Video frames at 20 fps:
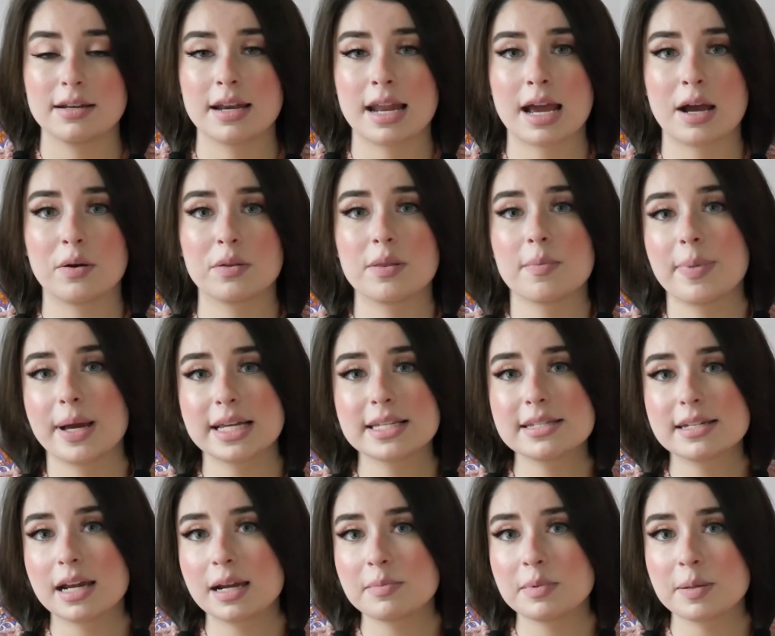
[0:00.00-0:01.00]
Now, the
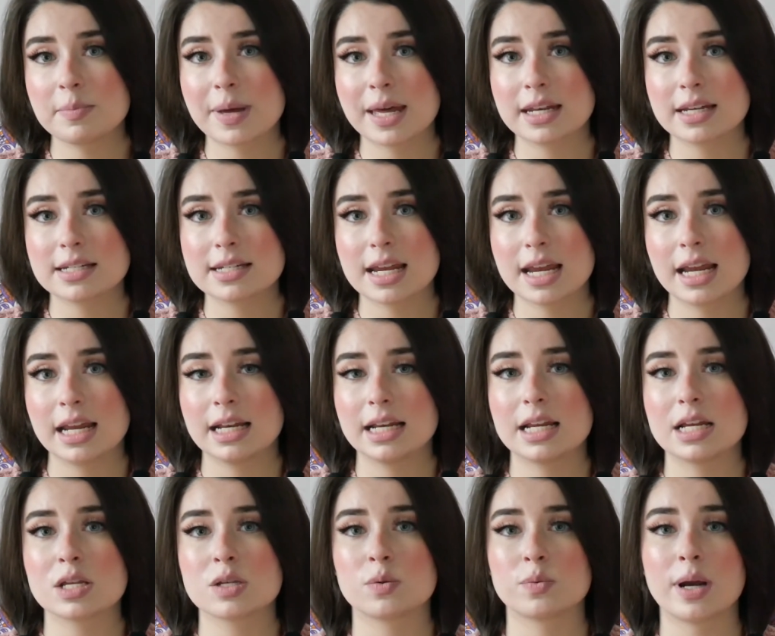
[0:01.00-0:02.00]
best time to
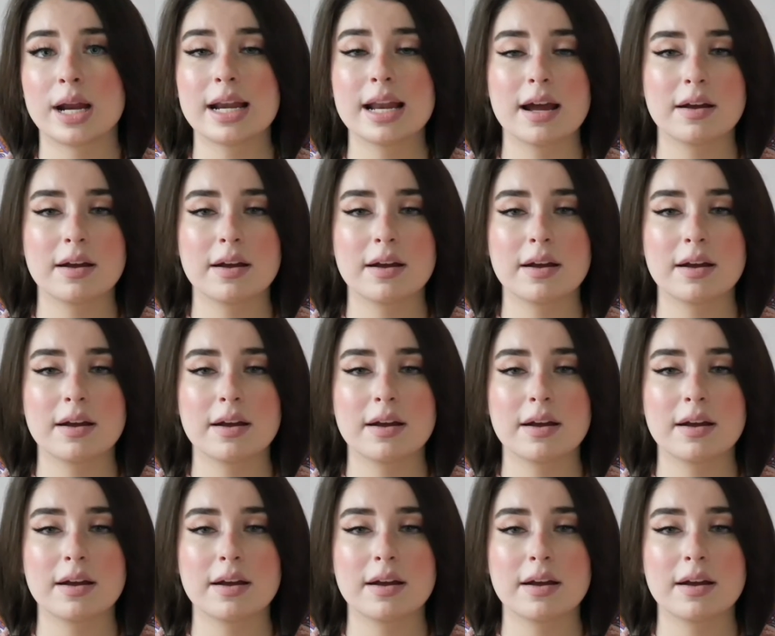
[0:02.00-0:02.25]
meditate is right